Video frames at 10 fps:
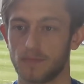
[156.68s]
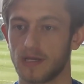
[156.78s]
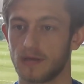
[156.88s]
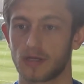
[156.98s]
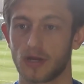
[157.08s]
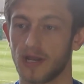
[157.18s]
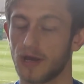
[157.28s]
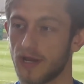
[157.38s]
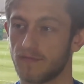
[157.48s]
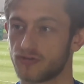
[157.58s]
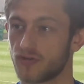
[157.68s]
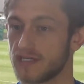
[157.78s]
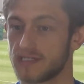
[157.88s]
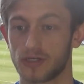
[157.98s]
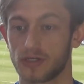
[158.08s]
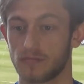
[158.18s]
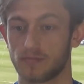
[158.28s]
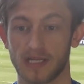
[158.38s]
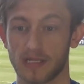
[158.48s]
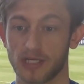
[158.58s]
be, going out every training session,
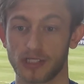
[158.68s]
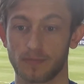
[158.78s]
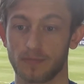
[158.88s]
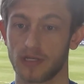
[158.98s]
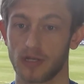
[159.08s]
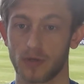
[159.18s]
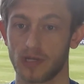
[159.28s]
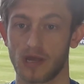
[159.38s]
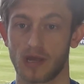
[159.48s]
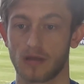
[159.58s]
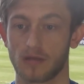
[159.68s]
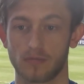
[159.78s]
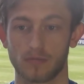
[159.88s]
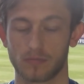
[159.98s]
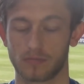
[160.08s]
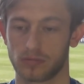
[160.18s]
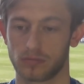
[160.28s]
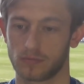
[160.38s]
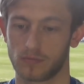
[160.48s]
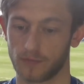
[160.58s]
being the best you can be, knowing that
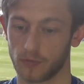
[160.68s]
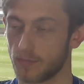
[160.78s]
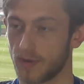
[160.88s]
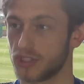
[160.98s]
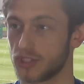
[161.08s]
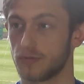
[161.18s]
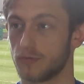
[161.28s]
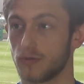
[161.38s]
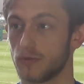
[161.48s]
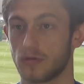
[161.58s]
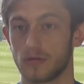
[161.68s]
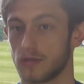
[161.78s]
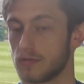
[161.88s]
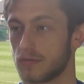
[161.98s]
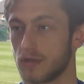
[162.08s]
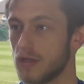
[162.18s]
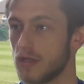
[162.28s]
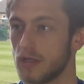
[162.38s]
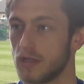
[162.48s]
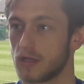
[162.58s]
if you're the best you can do, then
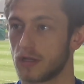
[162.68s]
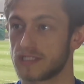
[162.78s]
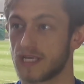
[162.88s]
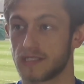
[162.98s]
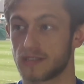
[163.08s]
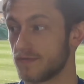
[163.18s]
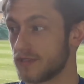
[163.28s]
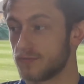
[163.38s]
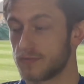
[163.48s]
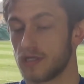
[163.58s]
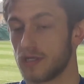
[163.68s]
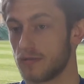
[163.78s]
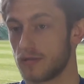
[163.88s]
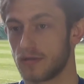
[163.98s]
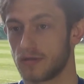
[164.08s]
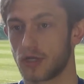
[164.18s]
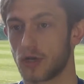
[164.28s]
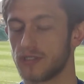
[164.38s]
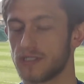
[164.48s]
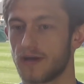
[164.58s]
like I say, it's obviously up to the
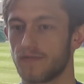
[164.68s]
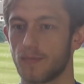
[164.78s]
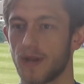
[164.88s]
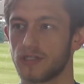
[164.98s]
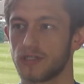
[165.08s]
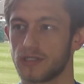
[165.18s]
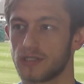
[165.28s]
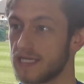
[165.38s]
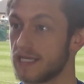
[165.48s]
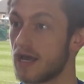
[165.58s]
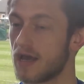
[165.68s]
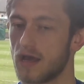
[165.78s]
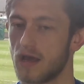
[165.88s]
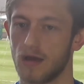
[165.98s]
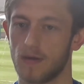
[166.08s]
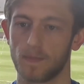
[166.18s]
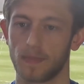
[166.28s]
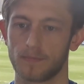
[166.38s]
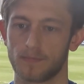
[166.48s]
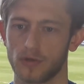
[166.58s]
coaching staff and the manager to see that.
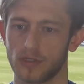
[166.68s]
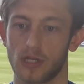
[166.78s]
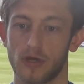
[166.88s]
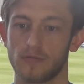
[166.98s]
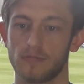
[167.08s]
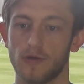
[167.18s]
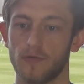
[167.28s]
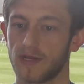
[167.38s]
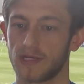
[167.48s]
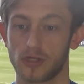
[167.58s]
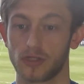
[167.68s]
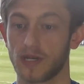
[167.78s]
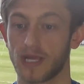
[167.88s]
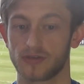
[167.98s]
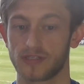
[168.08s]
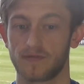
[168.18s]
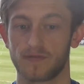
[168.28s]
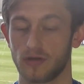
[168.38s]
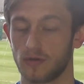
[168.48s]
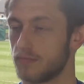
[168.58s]
But it's like little things like doing extras
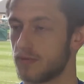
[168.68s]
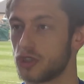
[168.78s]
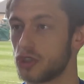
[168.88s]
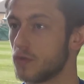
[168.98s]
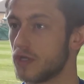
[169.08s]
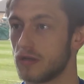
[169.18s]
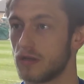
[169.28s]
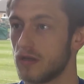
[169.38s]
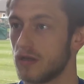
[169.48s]
after, doing a bit of shooting.